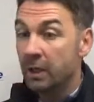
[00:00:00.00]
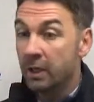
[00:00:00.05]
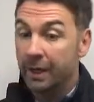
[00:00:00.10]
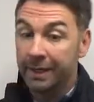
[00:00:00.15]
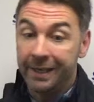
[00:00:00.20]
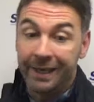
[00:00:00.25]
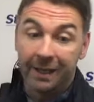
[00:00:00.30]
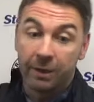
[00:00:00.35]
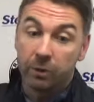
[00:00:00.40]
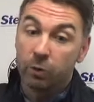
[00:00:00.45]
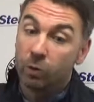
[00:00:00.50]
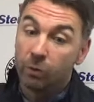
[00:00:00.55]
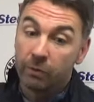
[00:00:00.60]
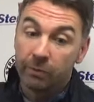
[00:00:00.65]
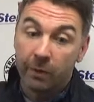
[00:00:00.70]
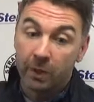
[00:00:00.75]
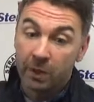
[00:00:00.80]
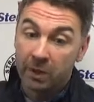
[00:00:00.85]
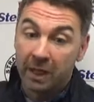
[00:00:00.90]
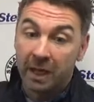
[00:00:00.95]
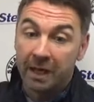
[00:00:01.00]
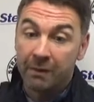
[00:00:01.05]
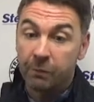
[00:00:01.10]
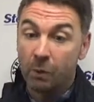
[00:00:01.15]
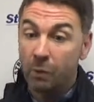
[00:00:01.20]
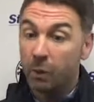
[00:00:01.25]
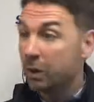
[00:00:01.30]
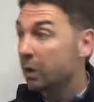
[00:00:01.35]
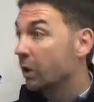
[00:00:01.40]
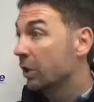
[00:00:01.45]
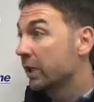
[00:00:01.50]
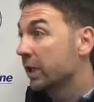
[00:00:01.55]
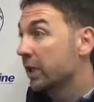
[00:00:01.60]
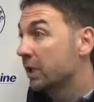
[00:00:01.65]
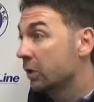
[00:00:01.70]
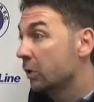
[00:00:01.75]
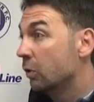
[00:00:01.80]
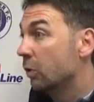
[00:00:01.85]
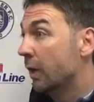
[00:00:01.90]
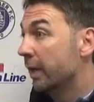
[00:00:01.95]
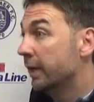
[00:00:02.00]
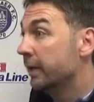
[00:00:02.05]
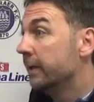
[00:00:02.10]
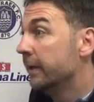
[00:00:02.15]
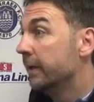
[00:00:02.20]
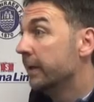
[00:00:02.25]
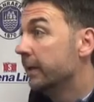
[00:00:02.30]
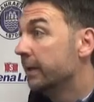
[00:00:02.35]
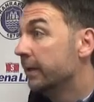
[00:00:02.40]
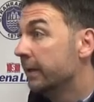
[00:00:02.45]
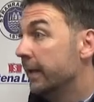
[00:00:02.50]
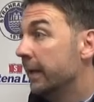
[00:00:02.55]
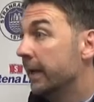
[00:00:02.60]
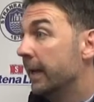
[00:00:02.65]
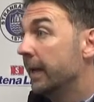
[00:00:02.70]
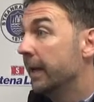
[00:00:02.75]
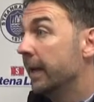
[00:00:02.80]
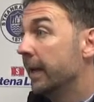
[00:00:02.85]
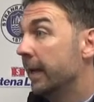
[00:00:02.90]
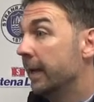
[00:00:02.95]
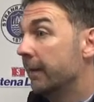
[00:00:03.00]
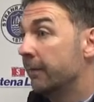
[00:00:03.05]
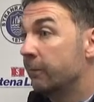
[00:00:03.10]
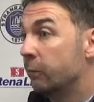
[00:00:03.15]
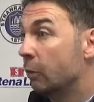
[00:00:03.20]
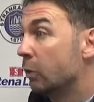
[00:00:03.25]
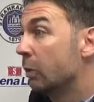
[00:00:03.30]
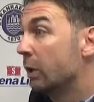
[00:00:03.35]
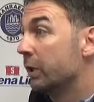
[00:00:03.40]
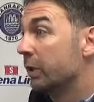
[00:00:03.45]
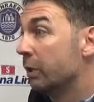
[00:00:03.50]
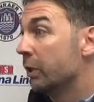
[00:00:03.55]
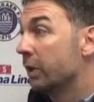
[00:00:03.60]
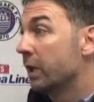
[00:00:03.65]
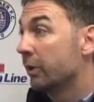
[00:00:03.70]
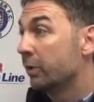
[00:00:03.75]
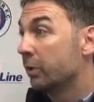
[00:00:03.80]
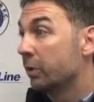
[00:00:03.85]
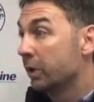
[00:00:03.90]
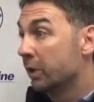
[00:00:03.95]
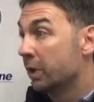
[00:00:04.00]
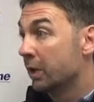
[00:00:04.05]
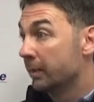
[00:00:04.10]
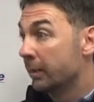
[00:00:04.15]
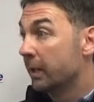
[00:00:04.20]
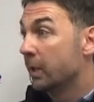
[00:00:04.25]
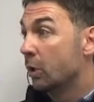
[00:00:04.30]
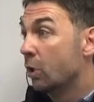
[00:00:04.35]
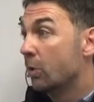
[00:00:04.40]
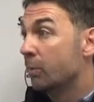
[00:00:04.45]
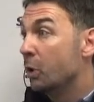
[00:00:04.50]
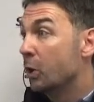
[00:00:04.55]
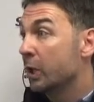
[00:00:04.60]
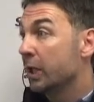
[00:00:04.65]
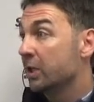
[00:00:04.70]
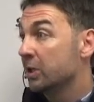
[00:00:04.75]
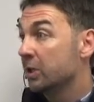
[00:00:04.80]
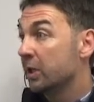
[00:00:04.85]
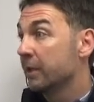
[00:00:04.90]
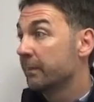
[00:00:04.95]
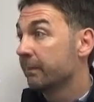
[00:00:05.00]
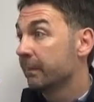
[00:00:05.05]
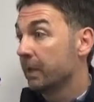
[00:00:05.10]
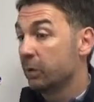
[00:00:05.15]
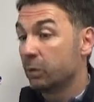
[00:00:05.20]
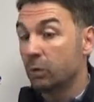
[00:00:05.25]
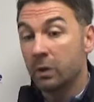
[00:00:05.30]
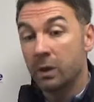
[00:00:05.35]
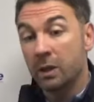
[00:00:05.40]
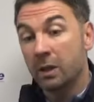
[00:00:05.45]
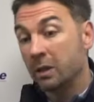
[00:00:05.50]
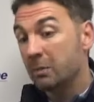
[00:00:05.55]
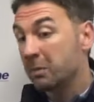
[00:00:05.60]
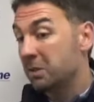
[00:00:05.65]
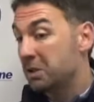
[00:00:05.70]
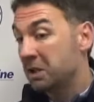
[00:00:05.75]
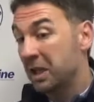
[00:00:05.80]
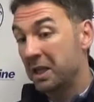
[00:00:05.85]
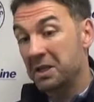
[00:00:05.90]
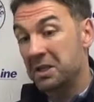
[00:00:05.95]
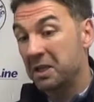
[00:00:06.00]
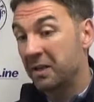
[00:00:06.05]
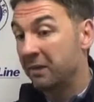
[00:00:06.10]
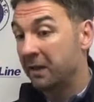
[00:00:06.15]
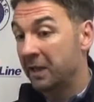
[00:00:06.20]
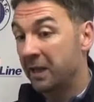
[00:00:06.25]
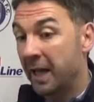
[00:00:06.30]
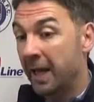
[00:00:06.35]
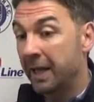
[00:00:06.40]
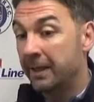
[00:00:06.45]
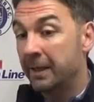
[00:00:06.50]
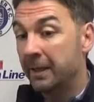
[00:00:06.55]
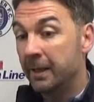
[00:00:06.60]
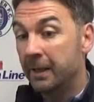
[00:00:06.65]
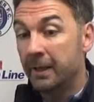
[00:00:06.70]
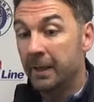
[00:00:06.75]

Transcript: And I thought first half we were lucky to go in 4-1 down. I thought it could have been a lot more, actually. I thought they could have been 6-7 in head.